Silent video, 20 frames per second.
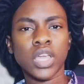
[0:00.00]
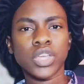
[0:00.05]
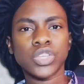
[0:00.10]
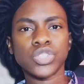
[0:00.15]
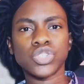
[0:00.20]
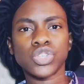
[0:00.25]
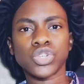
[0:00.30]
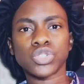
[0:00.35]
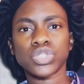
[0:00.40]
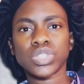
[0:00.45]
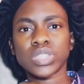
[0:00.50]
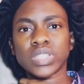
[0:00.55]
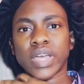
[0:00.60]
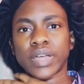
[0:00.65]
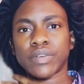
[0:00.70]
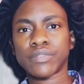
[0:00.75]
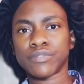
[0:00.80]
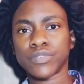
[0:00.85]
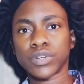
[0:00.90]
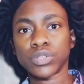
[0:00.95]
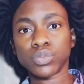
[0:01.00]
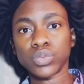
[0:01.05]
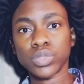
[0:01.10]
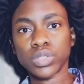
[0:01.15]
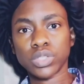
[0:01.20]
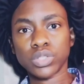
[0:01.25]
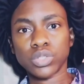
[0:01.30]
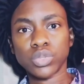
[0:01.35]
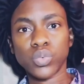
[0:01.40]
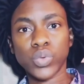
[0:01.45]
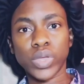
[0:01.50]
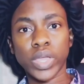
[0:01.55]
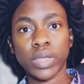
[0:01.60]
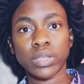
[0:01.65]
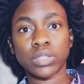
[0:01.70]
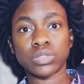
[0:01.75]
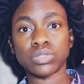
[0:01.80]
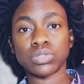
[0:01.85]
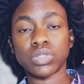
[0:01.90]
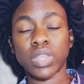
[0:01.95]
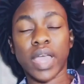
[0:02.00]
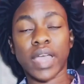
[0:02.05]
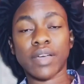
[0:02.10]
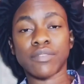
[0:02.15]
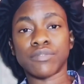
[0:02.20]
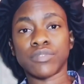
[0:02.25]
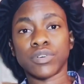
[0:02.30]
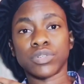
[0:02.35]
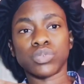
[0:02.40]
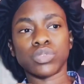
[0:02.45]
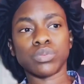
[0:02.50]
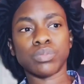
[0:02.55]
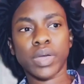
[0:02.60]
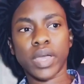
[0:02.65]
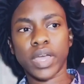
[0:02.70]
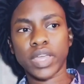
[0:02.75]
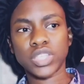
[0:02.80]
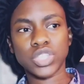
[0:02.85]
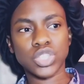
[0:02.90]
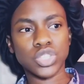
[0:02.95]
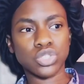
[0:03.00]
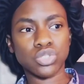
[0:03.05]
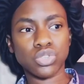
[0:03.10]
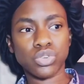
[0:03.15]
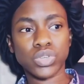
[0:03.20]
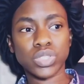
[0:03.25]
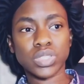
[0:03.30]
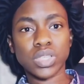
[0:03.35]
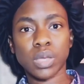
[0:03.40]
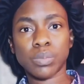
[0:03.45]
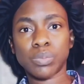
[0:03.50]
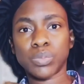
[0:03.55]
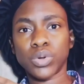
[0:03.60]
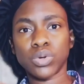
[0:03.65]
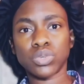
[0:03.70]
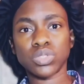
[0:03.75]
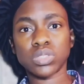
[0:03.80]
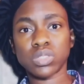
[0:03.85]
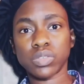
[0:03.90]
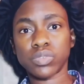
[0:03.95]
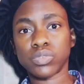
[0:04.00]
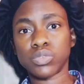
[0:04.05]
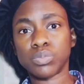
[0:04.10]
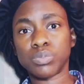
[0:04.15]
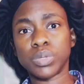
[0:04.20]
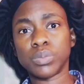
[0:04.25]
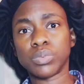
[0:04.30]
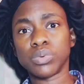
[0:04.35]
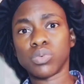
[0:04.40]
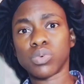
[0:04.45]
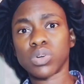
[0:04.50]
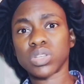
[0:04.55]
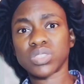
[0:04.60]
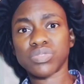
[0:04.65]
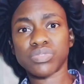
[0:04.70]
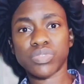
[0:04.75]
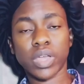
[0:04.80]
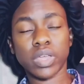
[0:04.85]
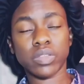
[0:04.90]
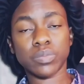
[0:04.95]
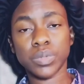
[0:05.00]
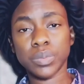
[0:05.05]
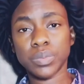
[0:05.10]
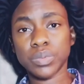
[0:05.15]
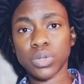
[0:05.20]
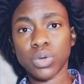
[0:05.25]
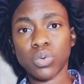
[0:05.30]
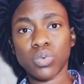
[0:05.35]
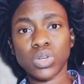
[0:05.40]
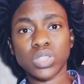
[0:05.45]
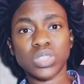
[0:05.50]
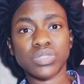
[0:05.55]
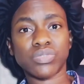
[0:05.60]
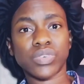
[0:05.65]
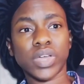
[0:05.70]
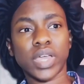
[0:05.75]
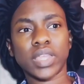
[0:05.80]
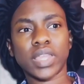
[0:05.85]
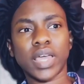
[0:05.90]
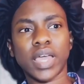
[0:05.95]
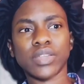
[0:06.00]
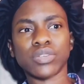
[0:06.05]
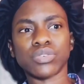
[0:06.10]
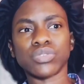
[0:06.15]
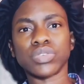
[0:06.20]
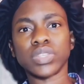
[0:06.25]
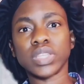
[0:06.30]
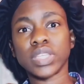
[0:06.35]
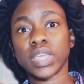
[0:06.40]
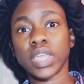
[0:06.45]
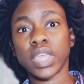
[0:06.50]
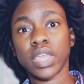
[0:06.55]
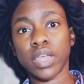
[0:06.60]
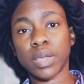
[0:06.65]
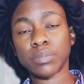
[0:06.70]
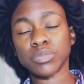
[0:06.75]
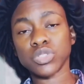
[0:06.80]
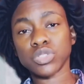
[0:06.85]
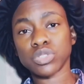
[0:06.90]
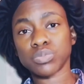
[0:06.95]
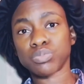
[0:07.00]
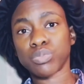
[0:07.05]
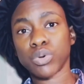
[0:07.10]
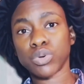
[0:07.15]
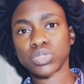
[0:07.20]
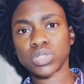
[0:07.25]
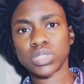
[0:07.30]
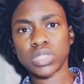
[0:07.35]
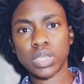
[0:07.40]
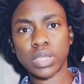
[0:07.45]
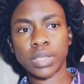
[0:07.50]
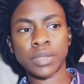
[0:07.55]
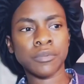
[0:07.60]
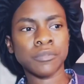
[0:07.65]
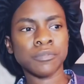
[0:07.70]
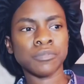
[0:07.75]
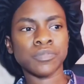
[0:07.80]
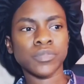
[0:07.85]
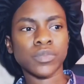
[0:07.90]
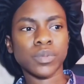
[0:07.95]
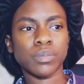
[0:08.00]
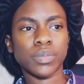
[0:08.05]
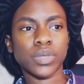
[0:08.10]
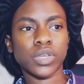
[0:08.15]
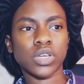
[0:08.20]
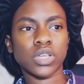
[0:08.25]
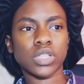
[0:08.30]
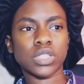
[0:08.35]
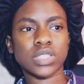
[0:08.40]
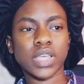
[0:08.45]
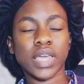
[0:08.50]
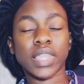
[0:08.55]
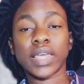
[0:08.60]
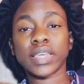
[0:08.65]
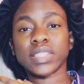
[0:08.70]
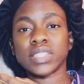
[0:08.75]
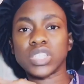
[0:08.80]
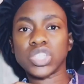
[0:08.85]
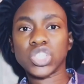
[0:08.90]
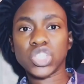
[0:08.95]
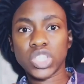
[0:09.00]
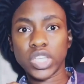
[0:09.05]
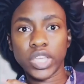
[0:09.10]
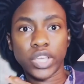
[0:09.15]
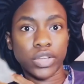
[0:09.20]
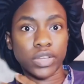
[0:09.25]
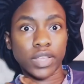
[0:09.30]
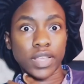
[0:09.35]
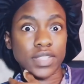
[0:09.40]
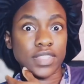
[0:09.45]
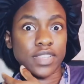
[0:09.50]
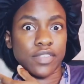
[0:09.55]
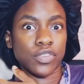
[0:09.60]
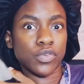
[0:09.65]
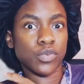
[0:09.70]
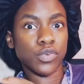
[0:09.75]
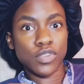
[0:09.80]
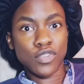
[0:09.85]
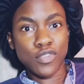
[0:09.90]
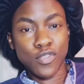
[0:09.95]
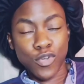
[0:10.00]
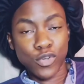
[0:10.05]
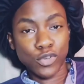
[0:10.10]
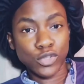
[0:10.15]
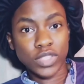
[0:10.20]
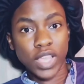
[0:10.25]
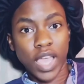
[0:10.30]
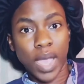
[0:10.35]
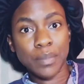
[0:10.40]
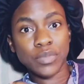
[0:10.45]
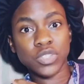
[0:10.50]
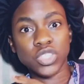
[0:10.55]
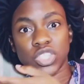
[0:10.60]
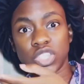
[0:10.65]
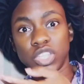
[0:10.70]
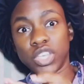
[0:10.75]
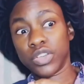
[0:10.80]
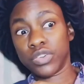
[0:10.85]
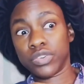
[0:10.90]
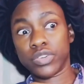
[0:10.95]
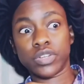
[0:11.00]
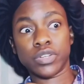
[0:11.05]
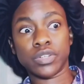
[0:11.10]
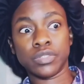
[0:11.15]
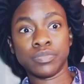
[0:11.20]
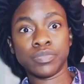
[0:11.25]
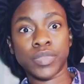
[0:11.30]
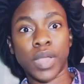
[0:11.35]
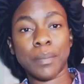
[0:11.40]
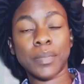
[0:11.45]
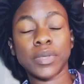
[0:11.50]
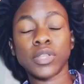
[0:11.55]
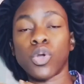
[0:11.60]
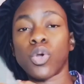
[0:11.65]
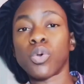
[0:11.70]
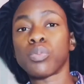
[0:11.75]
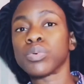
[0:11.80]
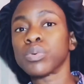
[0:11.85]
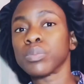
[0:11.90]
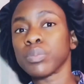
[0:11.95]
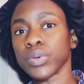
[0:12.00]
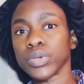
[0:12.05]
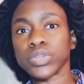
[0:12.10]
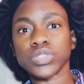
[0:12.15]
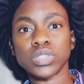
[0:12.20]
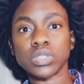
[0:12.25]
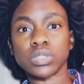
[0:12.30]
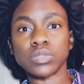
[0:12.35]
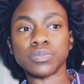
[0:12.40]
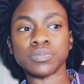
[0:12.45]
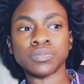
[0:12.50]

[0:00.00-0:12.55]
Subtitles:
You know, just have fun with it the way I have fun with my IG stories. I post, if people watch, fine. People don't watch, fine. I don't really care. I'm just posting because I like to share. As everyone knows, I'm a sharer. I'm an open person.